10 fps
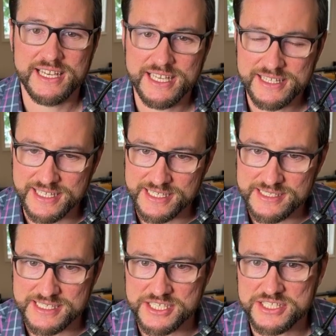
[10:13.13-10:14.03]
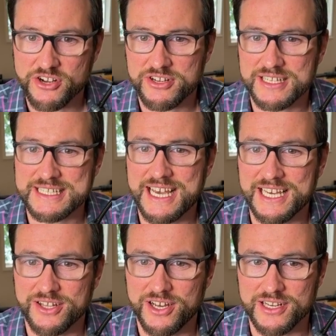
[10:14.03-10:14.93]
In this, it just started a
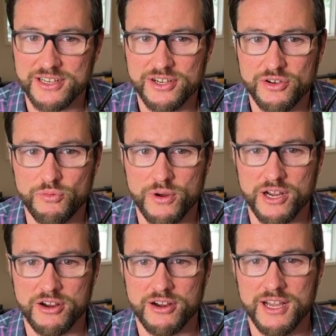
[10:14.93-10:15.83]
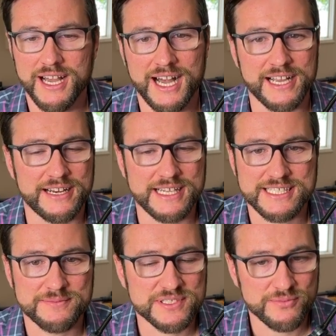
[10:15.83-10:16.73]
dialogue where I could ask
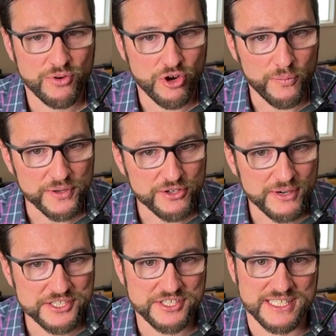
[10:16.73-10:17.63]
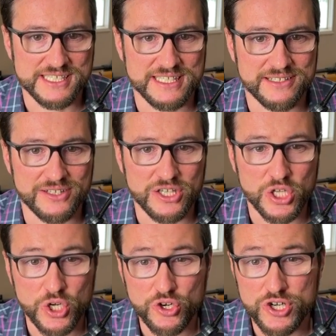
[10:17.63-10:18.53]
him some more open questions and
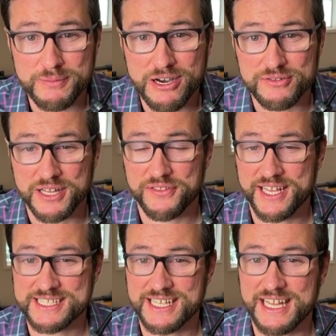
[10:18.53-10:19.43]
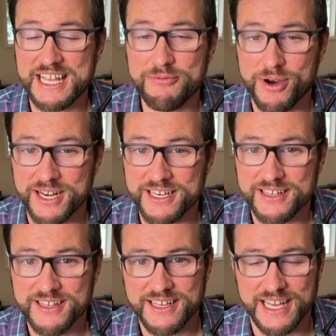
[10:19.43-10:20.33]
learn about the things that he wanted
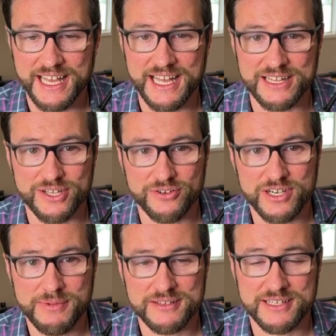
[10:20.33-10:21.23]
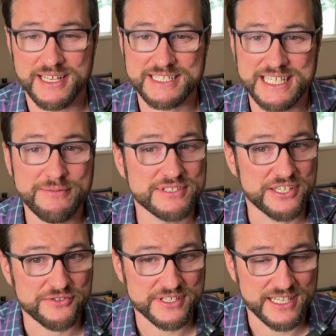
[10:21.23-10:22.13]
and learn about the things he was
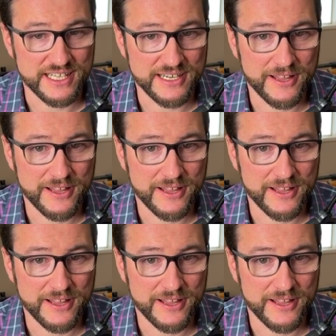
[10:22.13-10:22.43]
interested in.